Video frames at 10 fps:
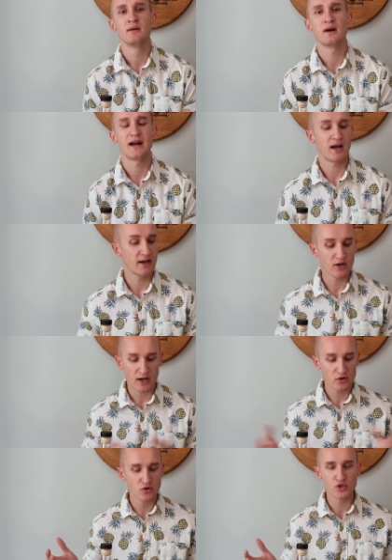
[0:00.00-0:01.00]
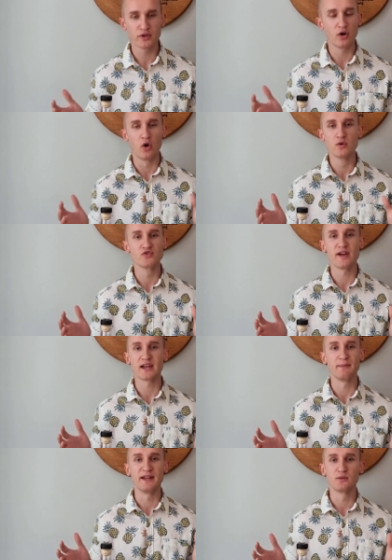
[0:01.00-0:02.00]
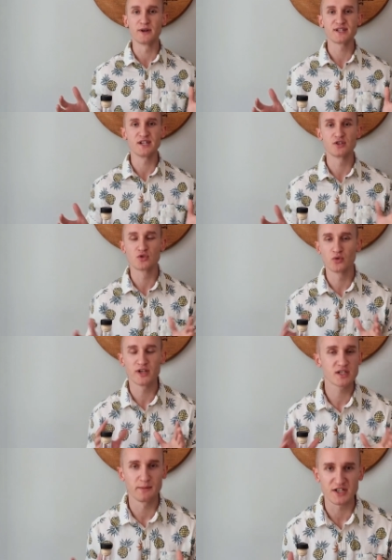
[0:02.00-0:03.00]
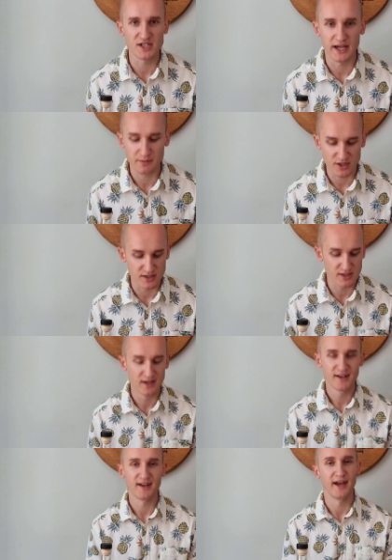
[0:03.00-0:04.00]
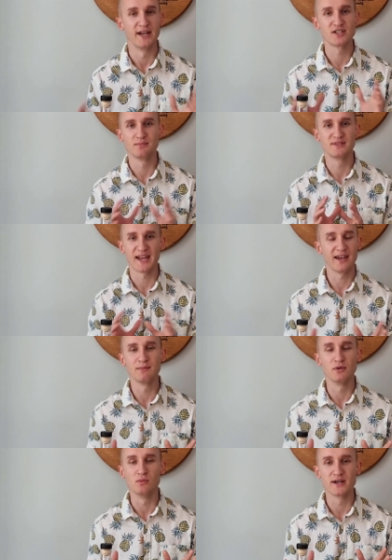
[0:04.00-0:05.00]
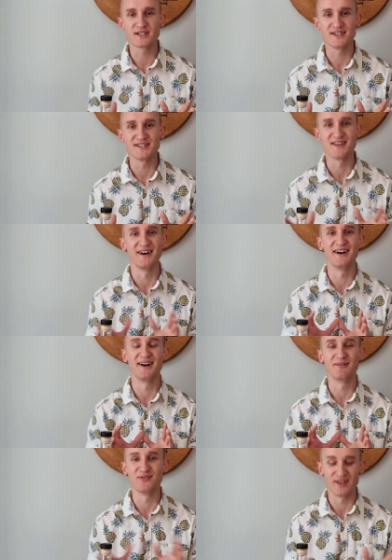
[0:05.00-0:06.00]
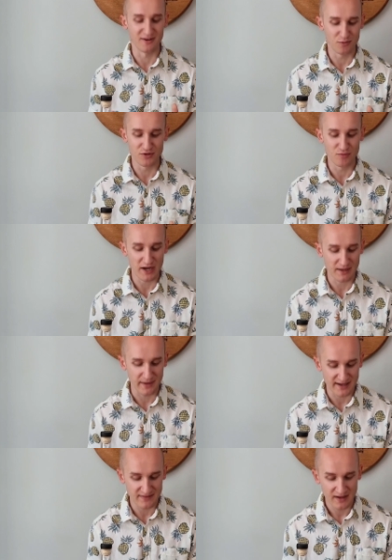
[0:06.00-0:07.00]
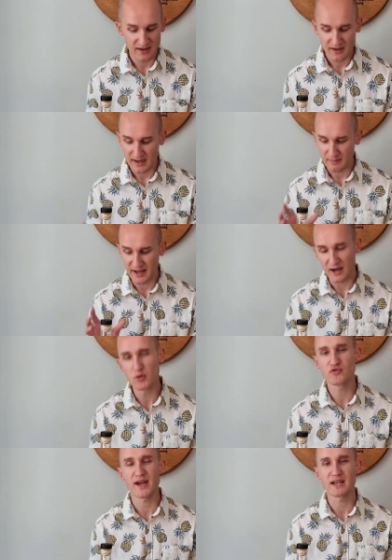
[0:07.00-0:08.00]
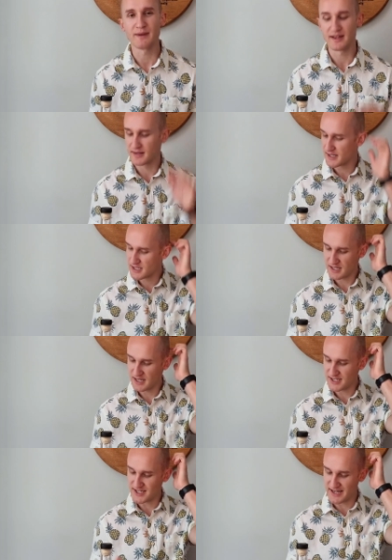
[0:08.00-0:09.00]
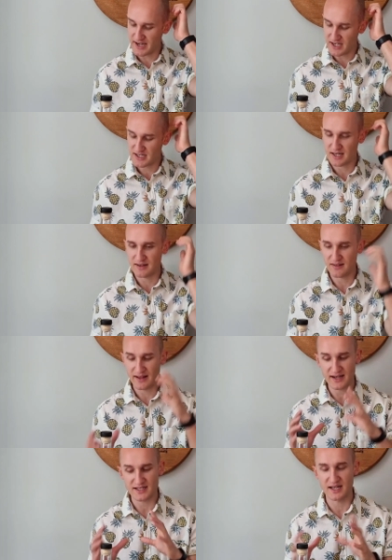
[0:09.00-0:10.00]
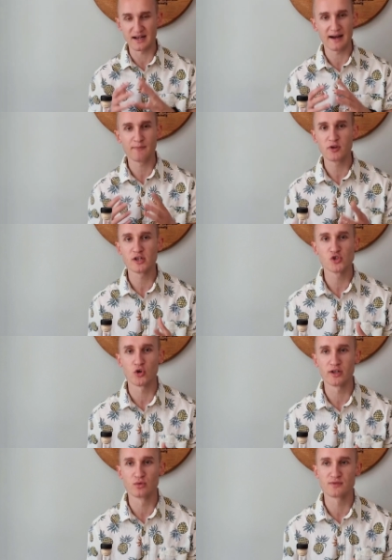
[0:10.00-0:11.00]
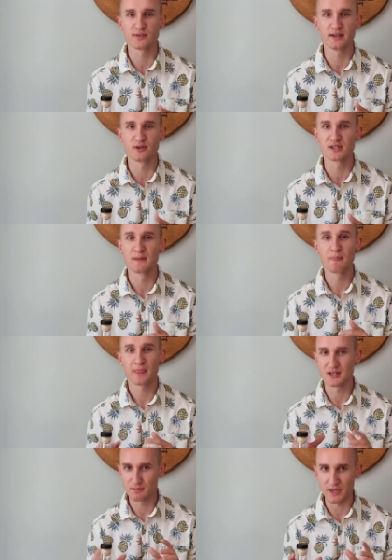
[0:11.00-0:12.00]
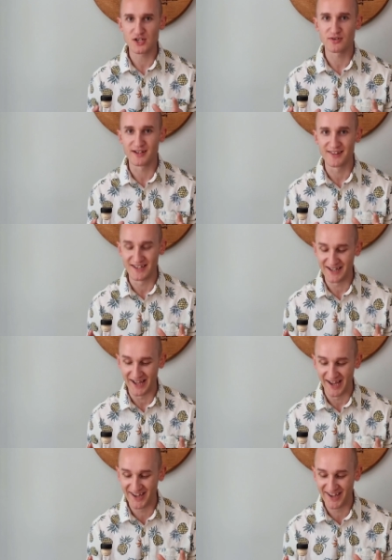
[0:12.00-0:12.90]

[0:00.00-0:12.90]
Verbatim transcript: I, I usually always recommend whiskies. There's only some exceptions, uh, some terrible whiskies that I, I, I, wouldn't recommend. And I would recommend this. It's nice. Like I said, I'm really enjoying those flavours, especially the, uh,